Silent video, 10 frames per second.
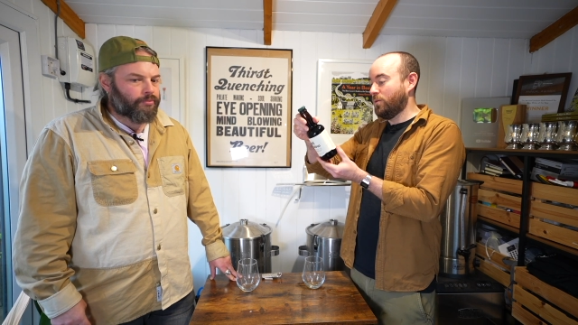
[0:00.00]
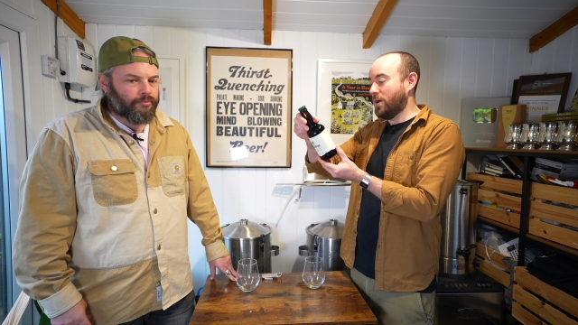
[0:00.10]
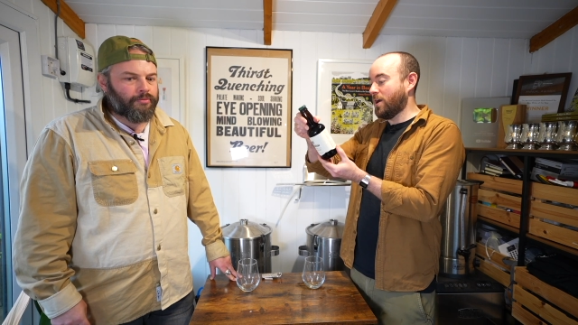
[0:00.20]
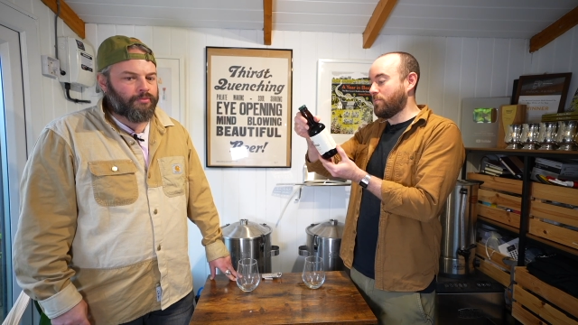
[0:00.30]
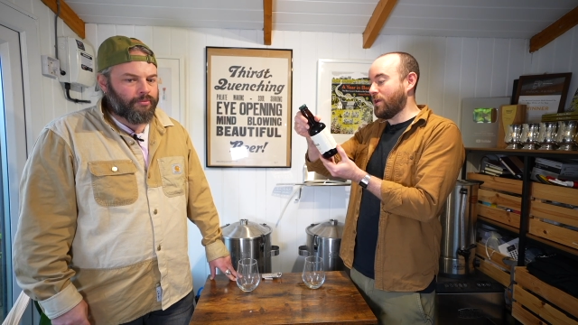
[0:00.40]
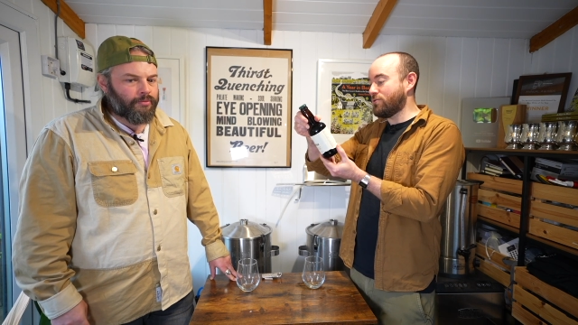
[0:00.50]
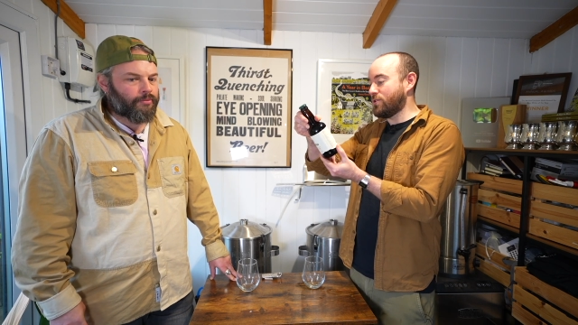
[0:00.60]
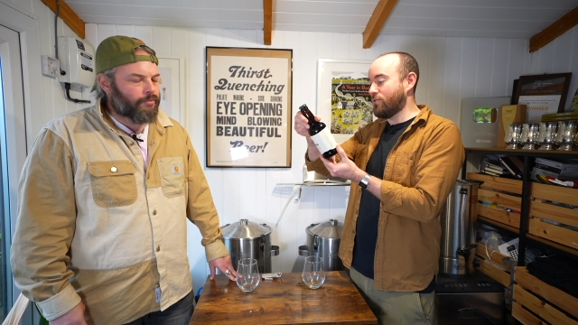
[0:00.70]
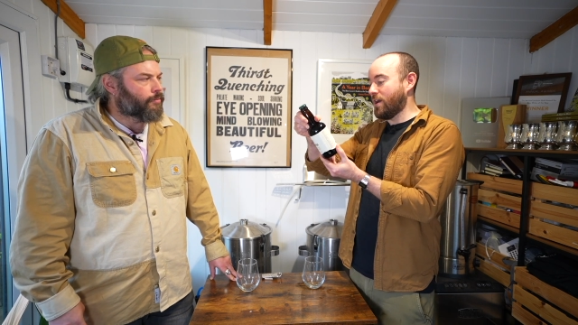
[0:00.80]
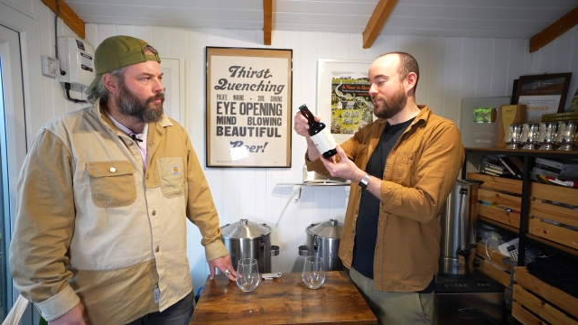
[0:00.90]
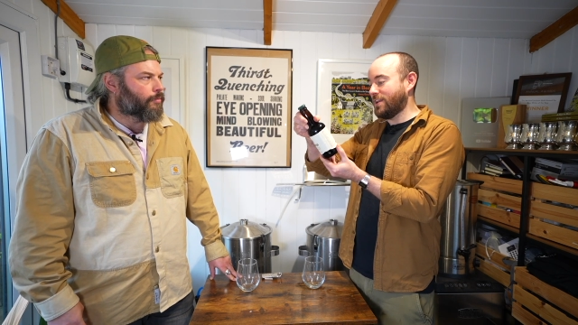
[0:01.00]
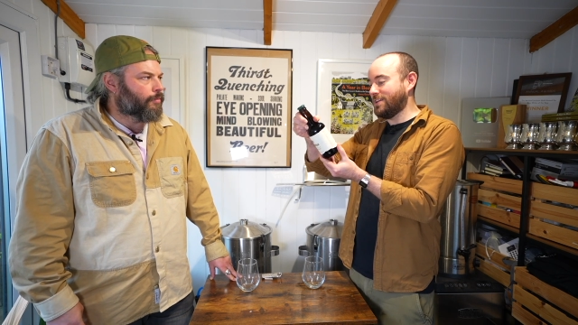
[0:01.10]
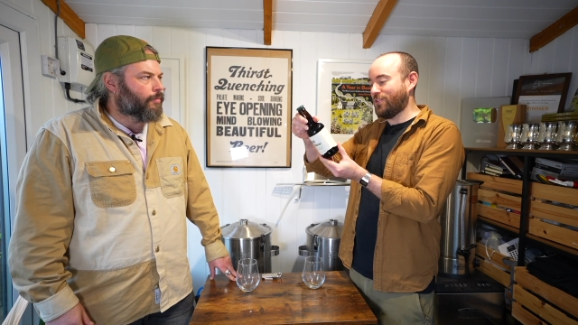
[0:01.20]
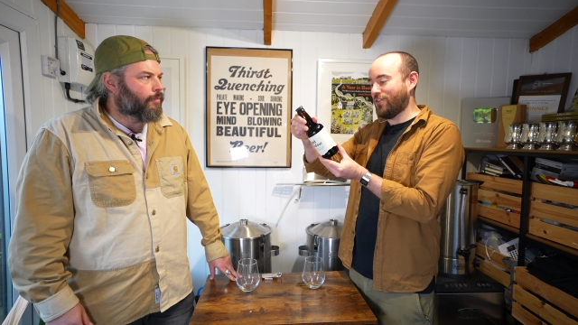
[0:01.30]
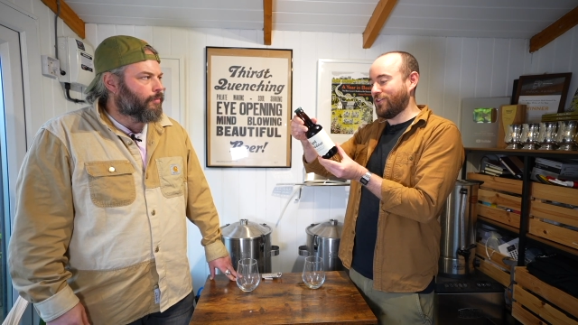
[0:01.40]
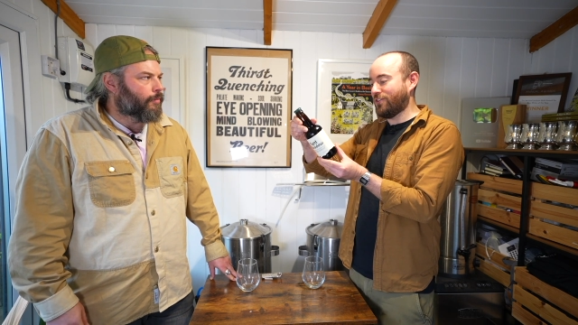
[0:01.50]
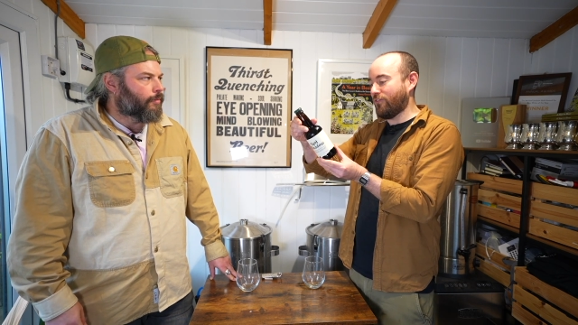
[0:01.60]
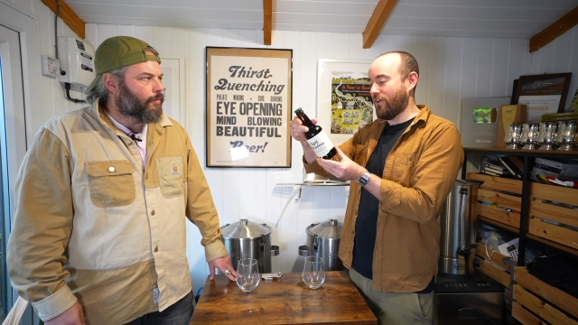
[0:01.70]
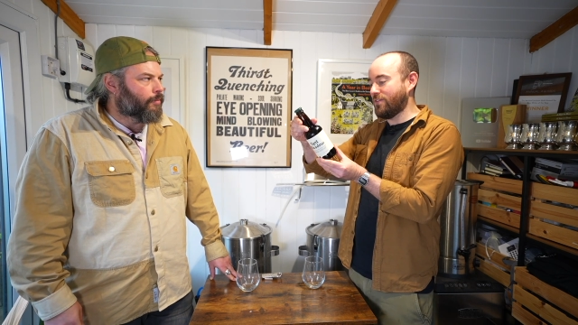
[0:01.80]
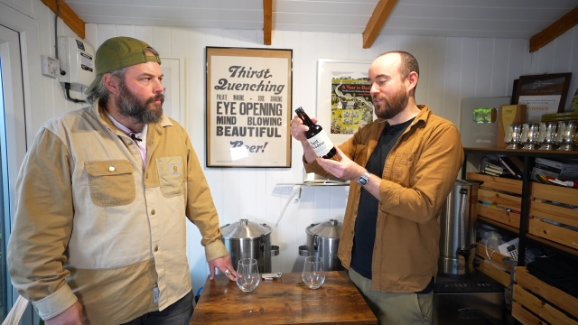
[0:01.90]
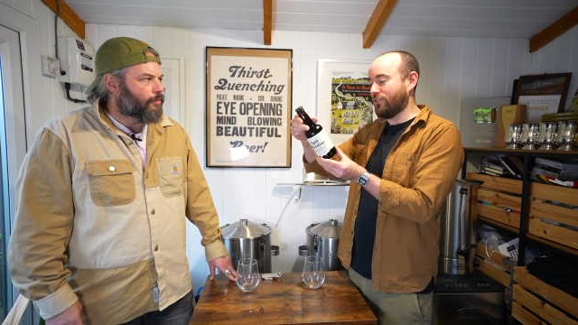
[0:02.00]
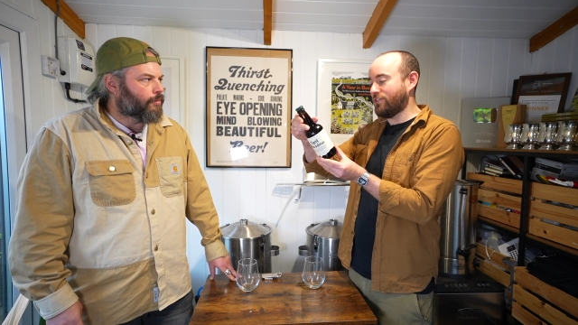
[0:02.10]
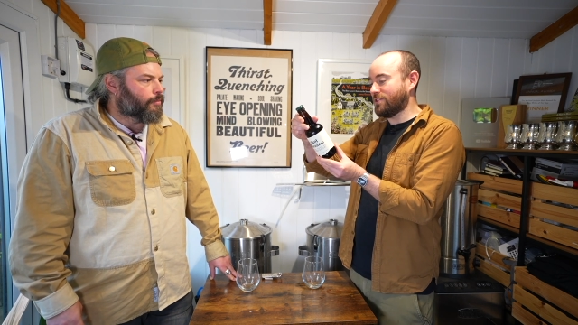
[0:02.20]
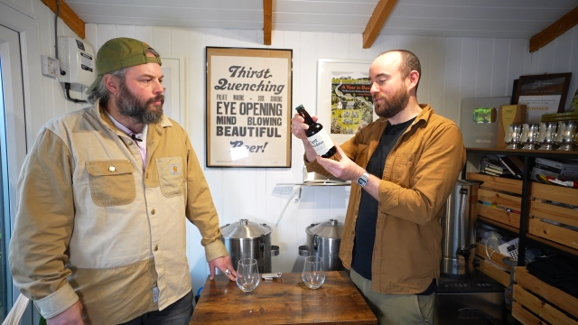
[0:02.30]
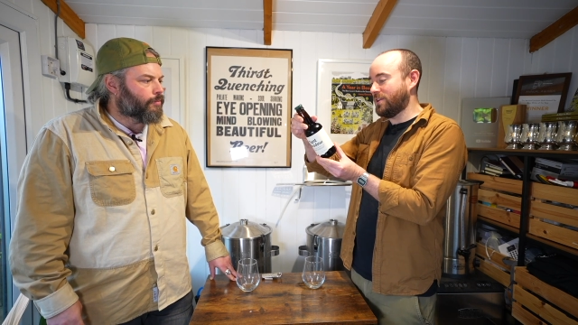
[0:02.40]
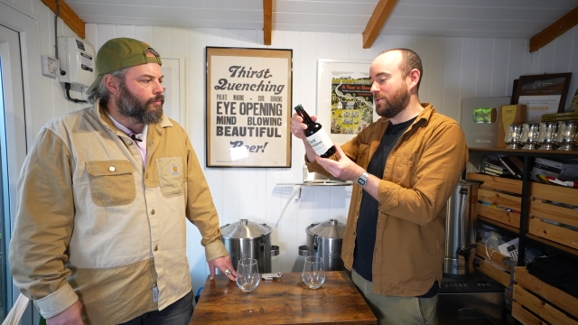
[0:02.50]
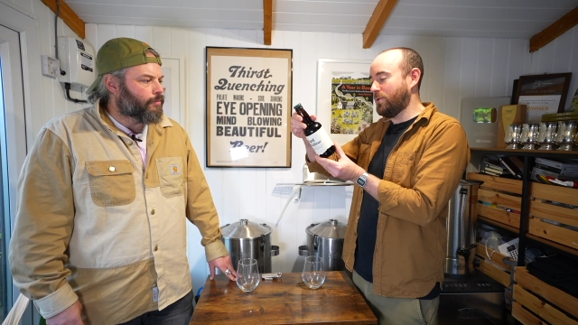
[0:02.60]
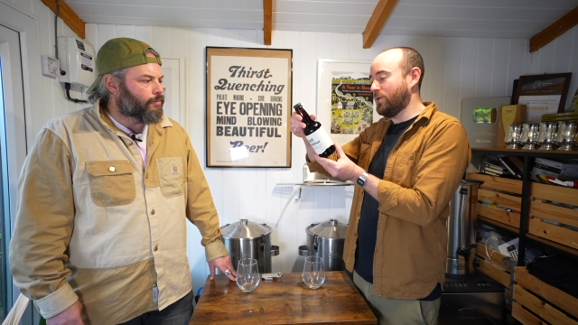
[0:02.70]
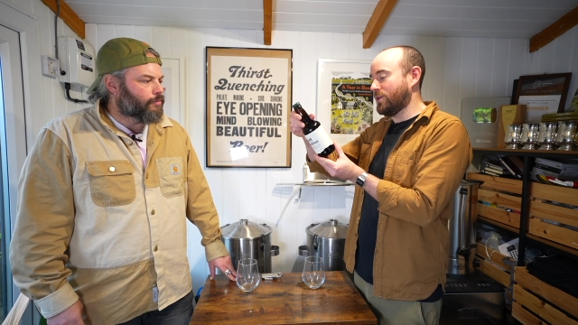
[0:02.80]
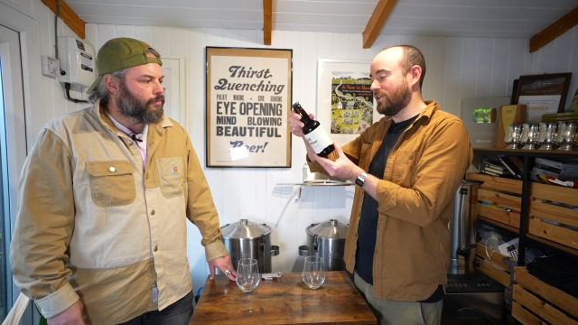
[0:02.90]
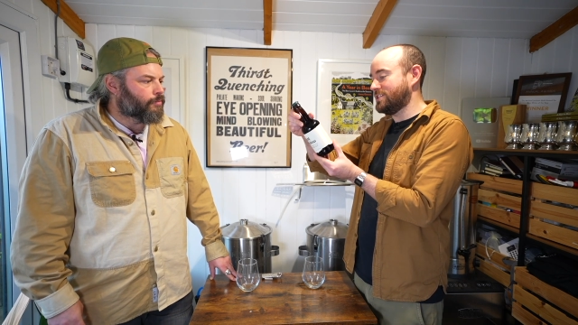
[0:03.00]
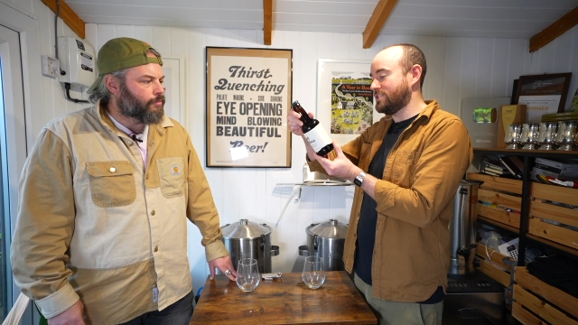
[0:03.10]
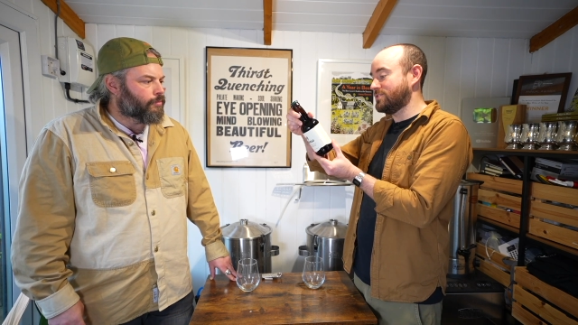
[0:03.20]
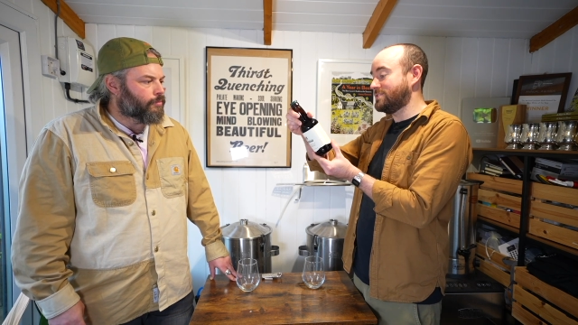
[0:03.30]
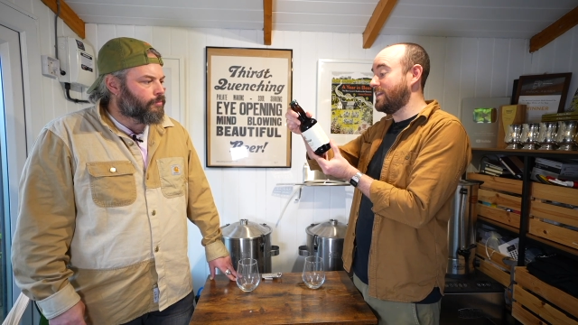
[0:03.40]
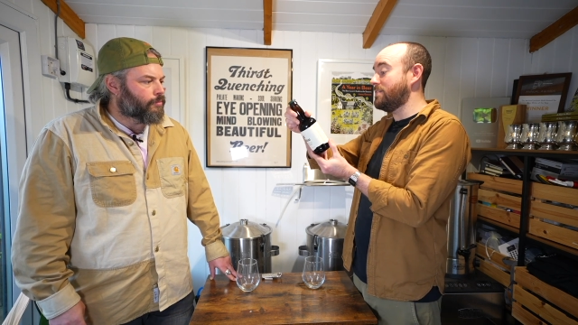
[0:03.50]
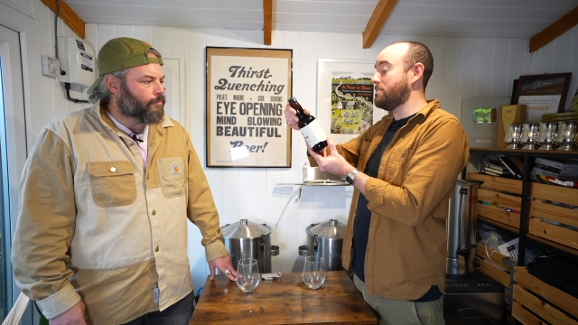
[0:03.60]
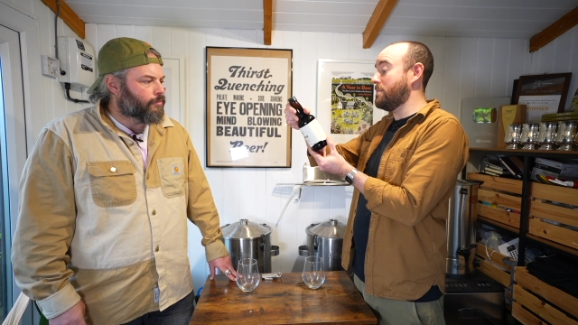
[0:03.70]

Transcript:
Speaker 1: When our brethren arrived in 1835, they settled in a poor cottage on Tynt